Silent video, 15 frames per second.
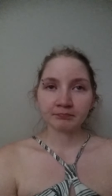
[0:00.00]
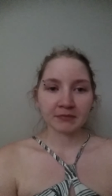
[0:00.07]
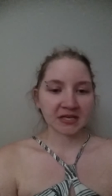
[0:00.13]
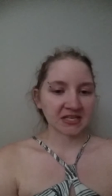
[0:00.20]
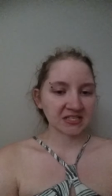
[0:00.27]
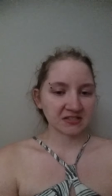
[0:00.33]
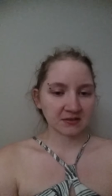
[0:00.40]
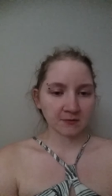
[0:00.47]

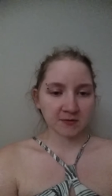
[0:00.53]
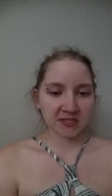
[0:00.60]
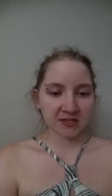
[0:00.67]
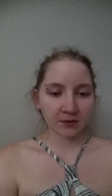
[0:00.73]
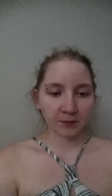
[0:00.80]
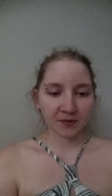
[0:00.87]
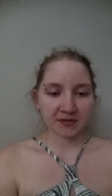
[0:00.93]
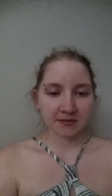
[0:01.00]
because you
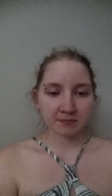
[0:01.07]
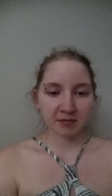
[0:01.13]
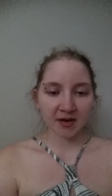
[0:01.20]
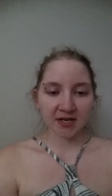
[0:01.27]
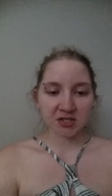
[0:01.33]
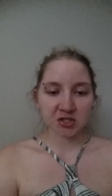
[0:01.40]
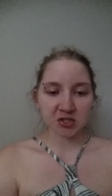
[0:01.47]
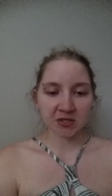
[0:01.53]
deal with
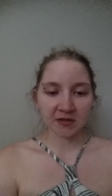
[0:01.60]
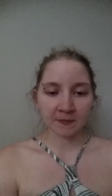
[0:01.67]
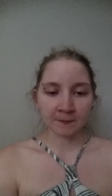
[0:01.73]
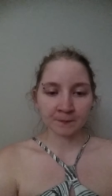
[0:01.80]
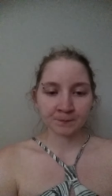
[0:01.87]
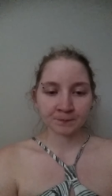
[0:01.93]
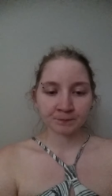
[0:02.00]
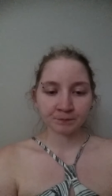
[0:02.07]

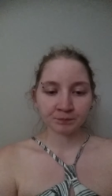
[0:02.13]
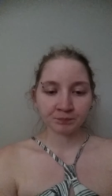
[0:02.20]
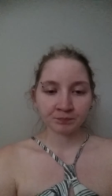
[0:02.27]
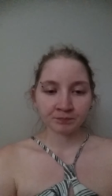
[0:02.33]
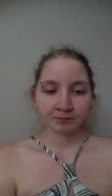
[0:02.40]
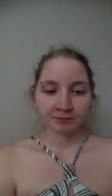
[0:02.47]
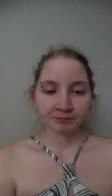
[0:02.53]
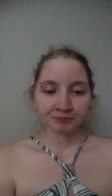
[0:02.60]
depression,
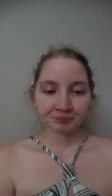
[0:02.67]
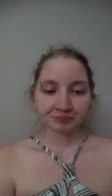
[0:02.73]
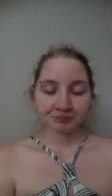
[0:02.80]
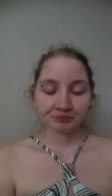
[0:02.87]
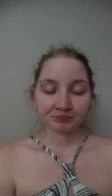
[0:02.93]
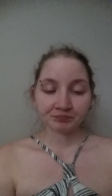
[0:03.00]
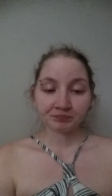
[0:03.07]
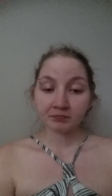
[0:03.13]

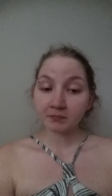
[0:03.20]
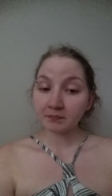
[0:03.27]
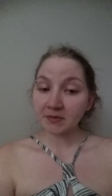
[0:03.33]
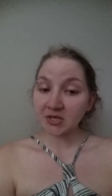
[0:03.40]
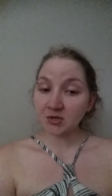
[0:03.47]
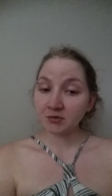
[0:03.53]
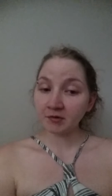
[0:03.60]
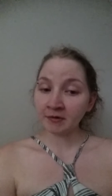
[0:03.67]

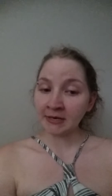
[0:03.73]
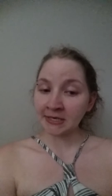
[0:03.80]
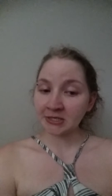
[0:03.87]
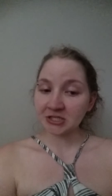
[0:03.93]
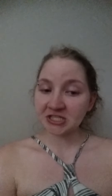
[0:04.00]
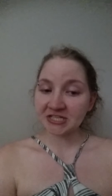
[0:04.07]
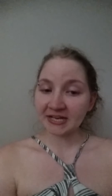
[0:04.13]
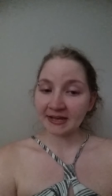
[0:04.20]
but you don't
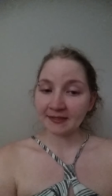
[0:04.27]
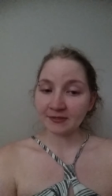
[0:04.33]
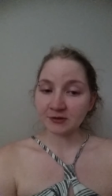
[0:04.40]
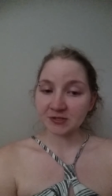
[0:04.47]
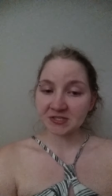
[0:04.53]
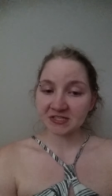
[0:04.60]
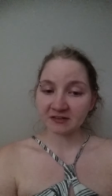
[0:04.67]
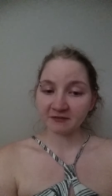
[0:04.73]
understand
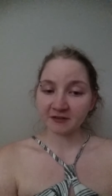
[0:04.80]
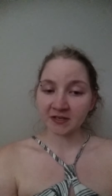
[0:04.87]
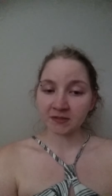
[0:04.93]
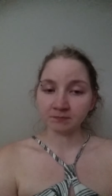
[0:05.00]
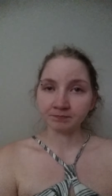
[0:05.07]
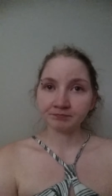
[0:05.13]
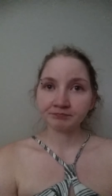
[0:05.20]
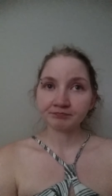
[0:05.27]
there's
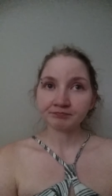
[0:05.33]
different